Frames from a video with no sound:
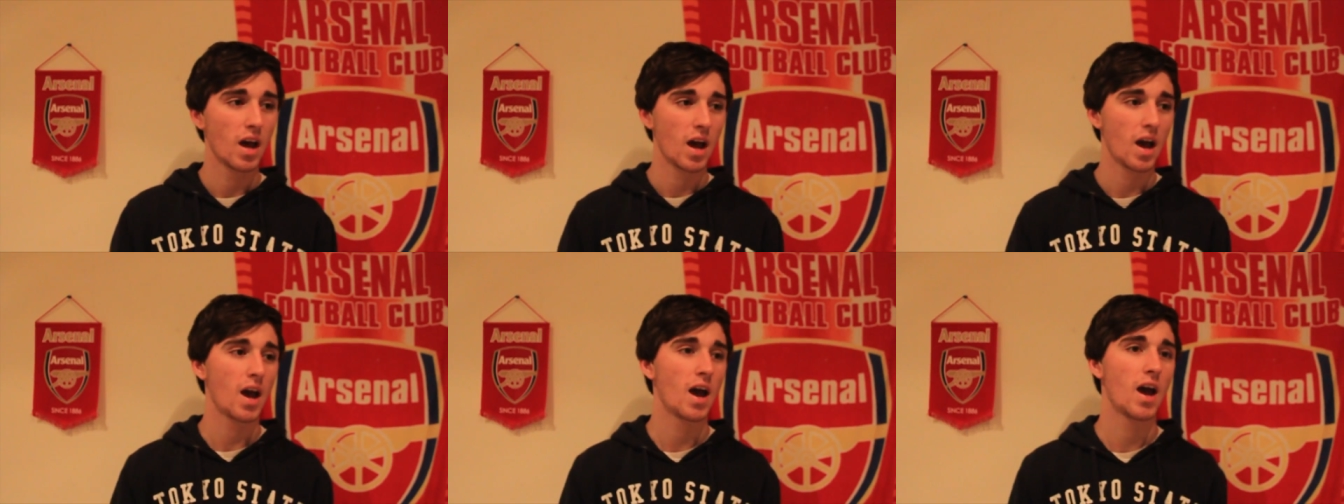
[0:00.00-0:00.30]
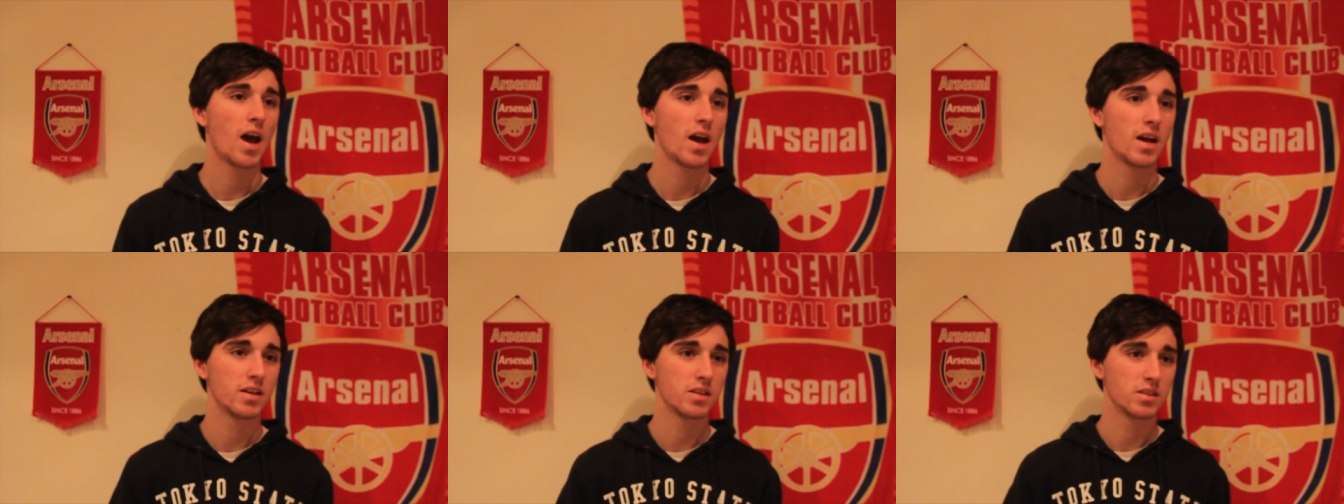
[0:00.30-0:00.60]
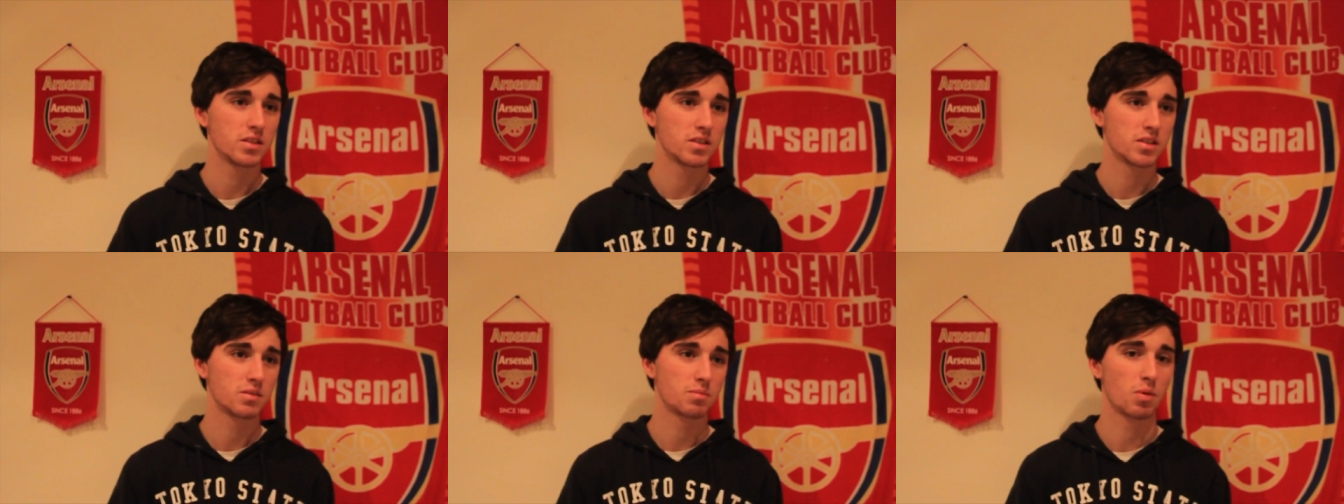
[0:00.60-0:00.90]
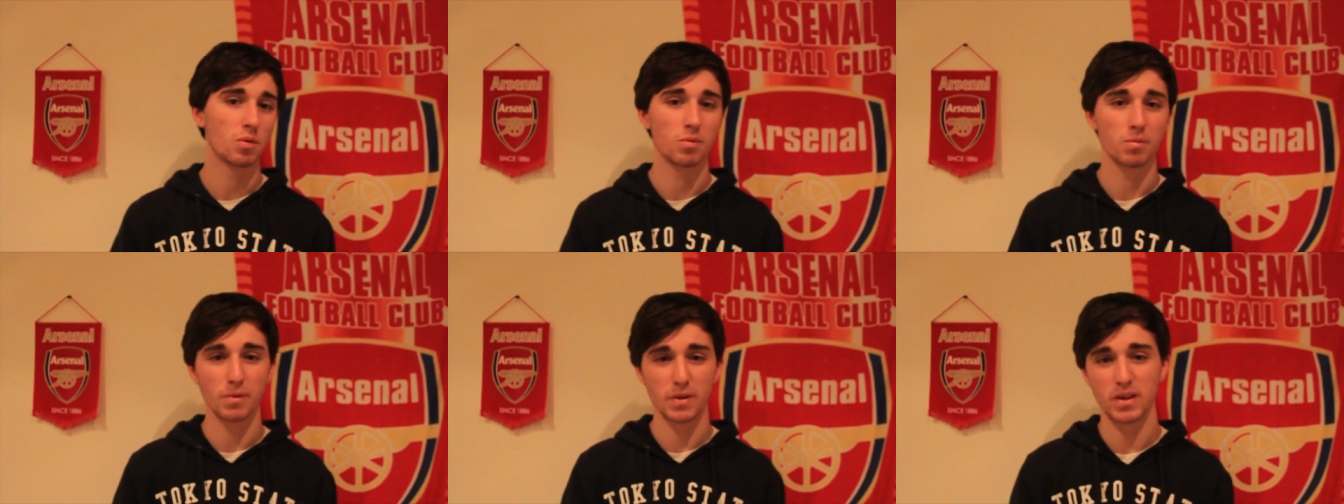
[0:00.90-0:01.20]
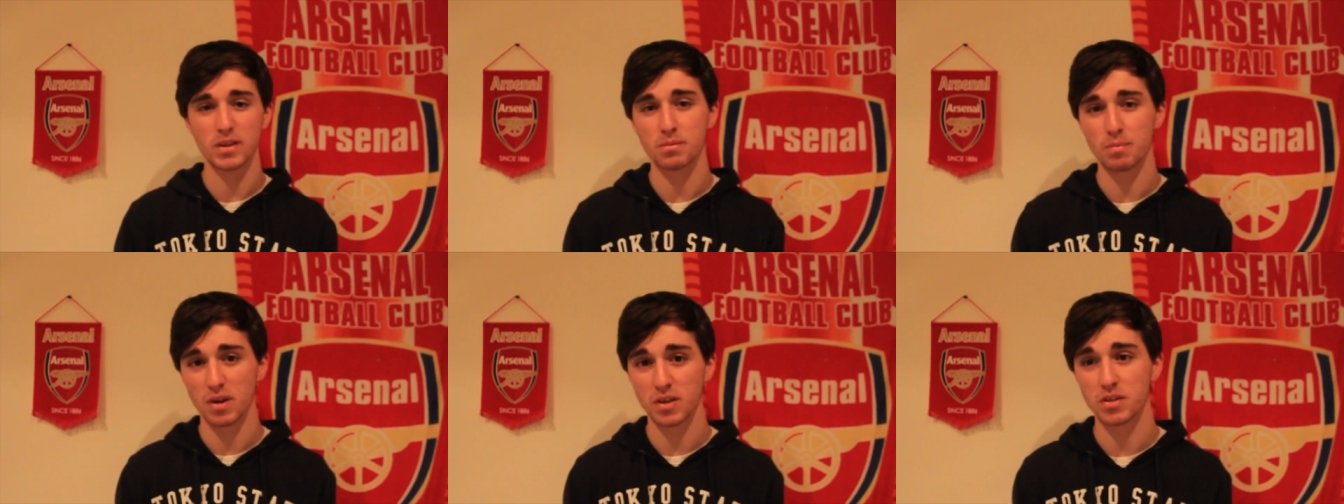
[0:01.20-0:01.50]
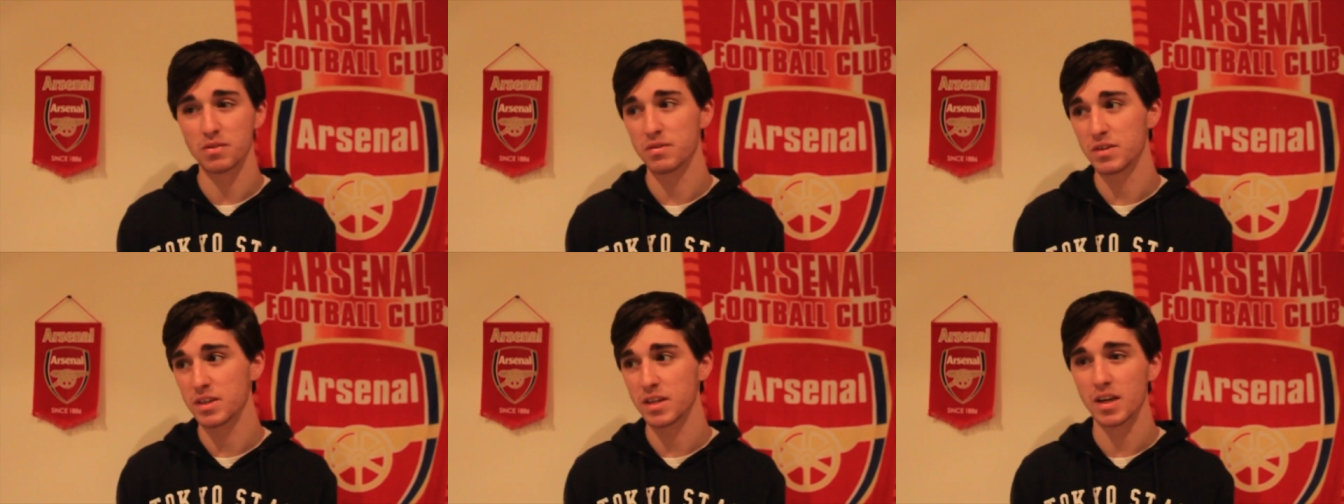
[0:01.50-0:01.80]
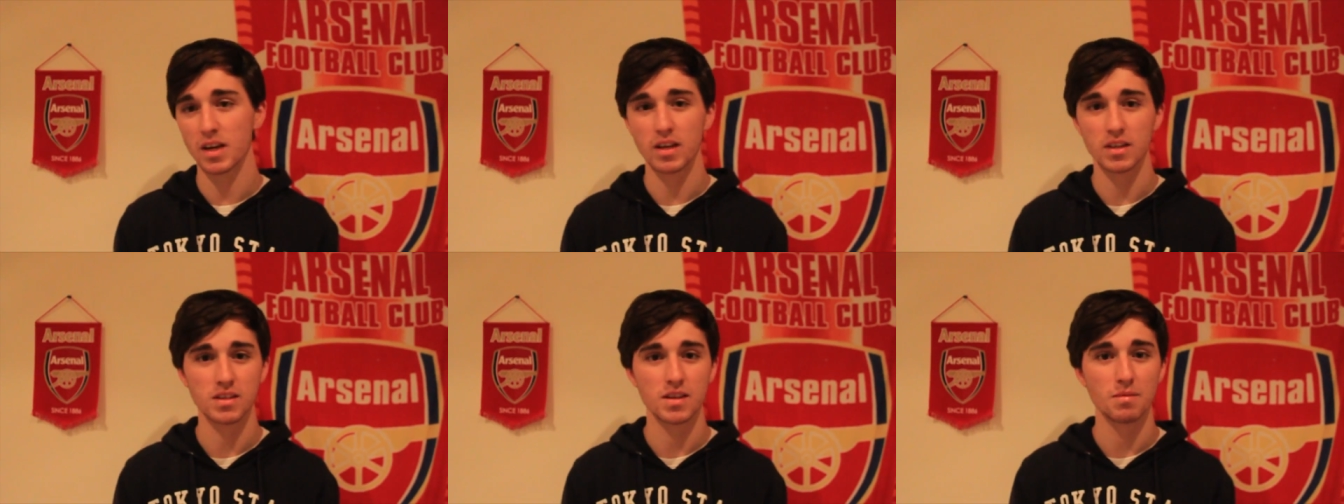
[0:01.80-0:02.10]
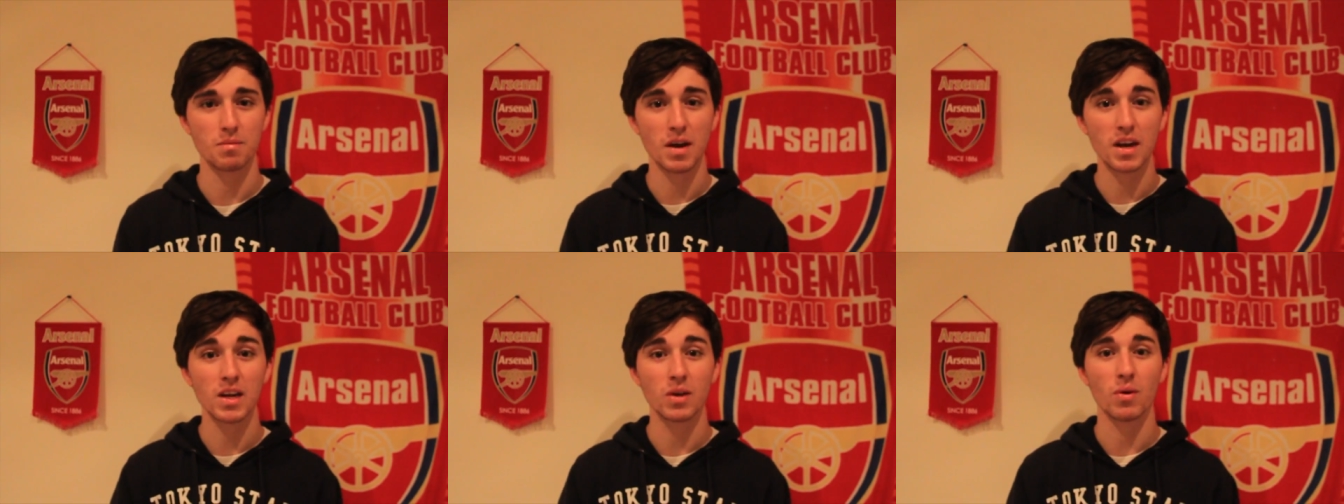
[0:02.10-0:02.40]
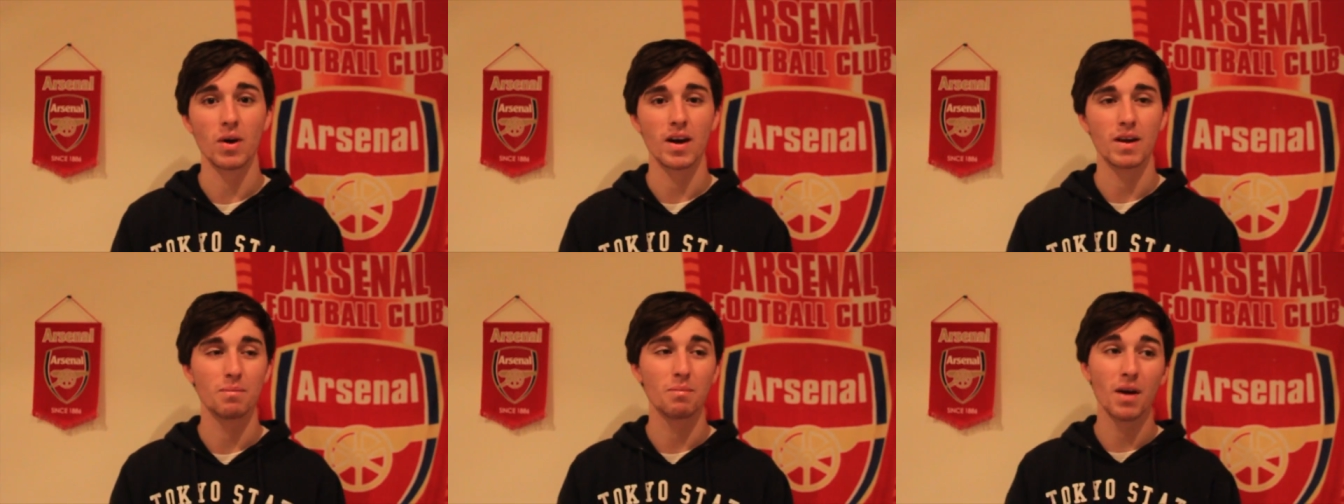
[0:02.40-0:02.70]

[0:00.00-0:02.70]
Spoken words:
and probably as much of a dick as him anyway.